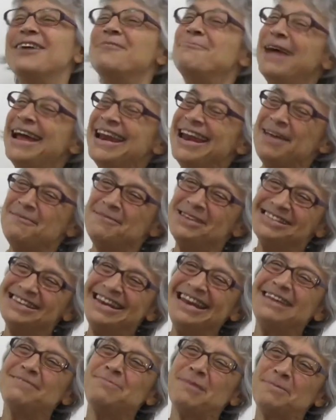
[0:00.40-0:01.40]
My name is
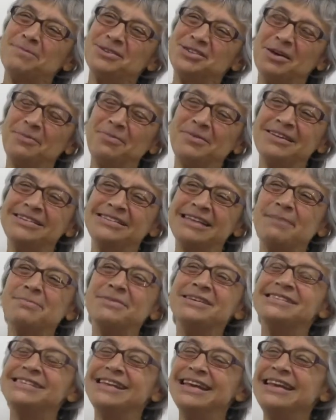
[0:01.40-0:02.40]
Papadopoulos.
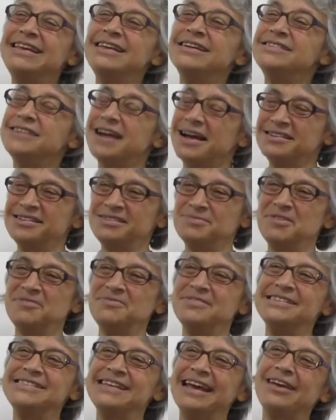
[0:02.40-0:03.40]
I'm a senior dance
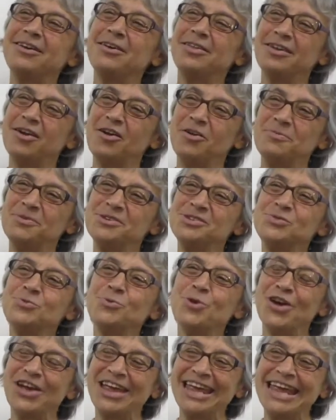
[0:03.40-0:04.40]
movement psychotherapist
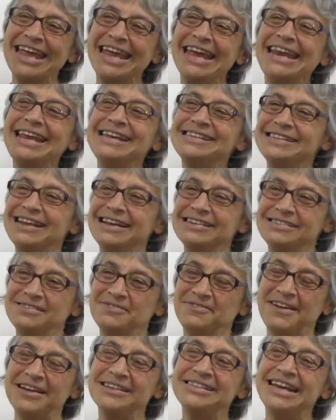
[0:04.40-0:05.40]
working in East
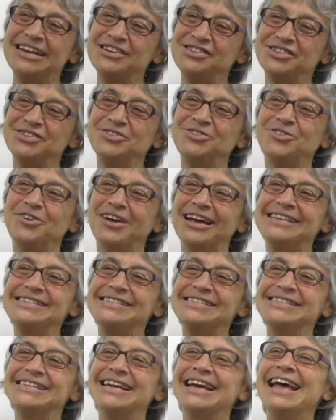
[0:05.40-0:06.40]
London Foundation
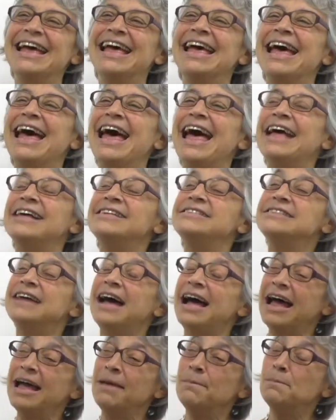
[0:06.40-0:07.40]
Trust, and
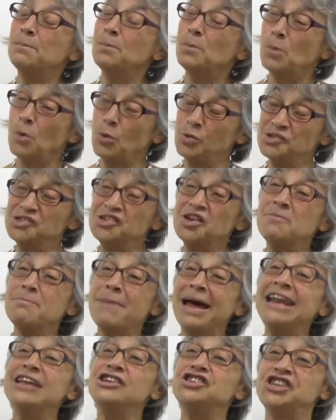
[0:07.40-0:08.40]
I'm also
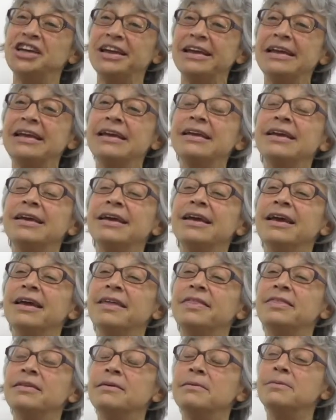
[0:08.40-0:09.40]
managing
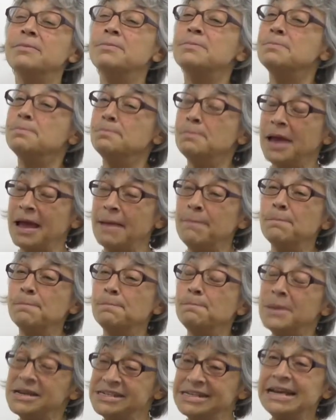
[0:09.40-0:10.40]
the
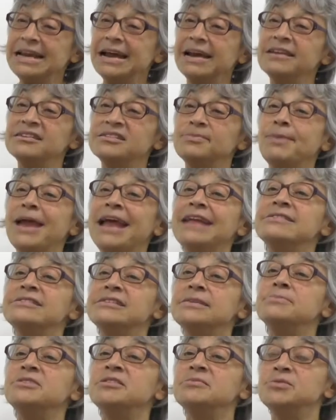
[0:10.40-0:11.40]
Medically Unexplained
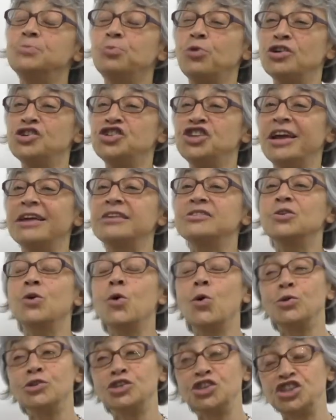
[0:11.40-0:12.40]
Symptoms project
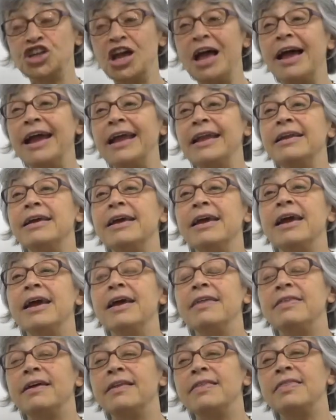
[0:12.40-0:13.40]
called SHINE
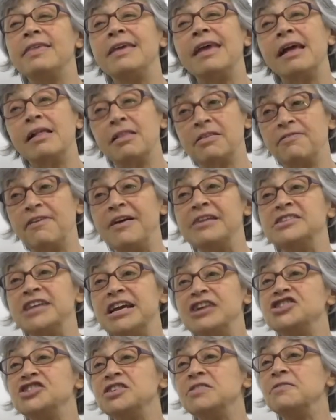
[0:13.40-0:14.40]
that the Health
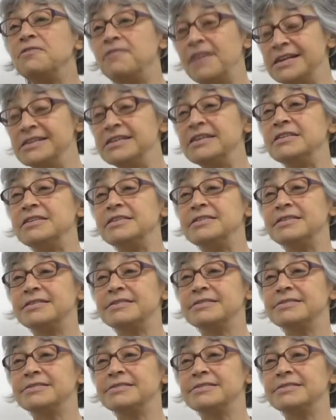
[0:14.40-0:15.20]
Foundation funded.